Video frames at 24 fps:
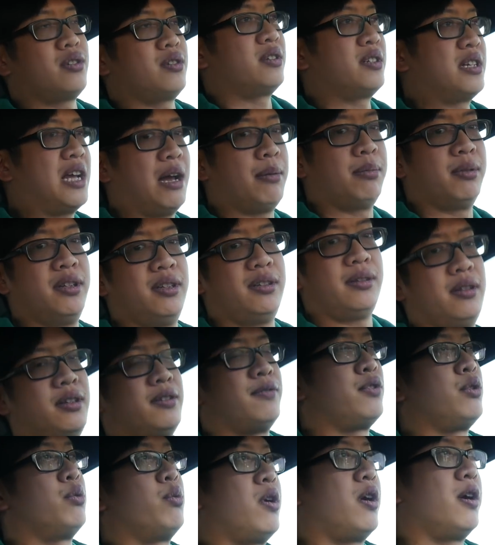tablet
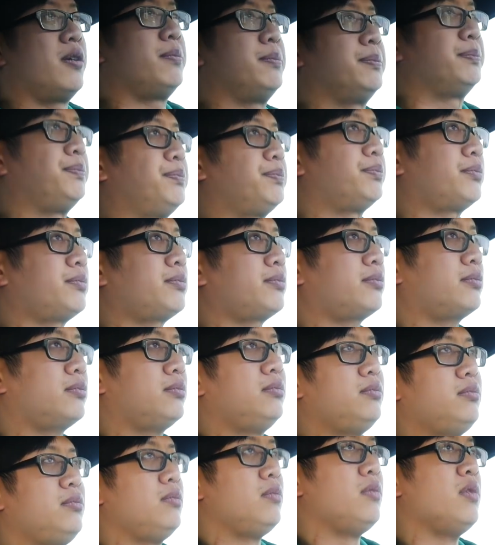if you want.
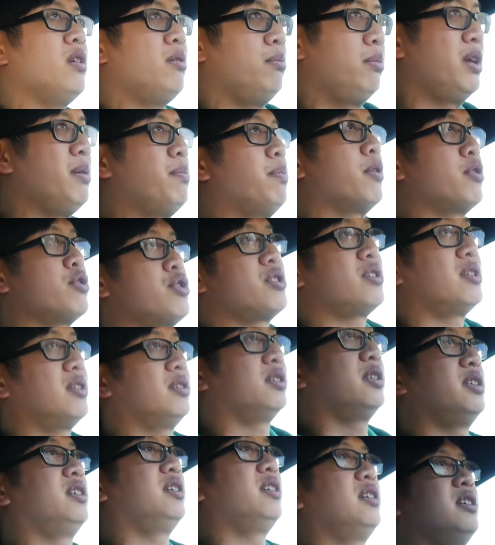Me
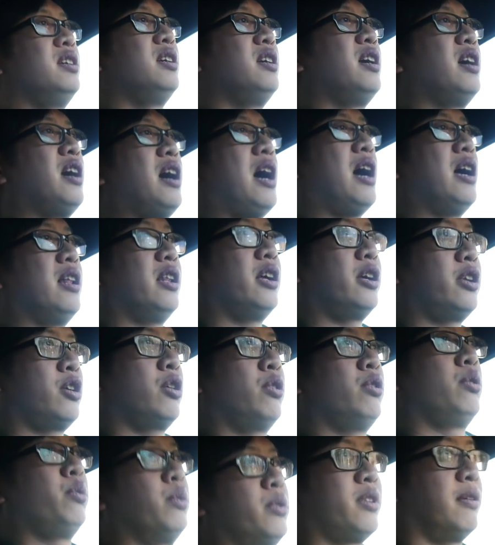personally, I like
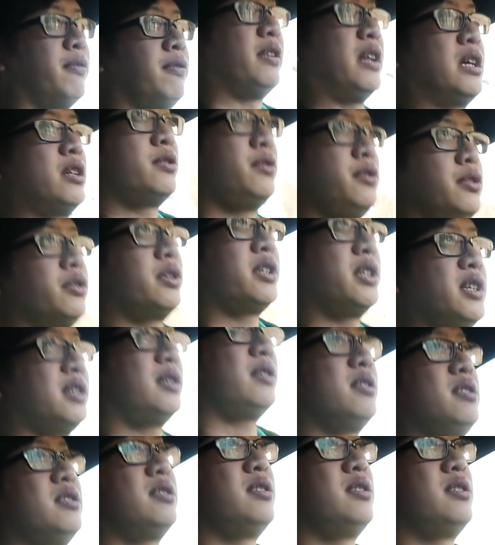going with the flex fuel kit,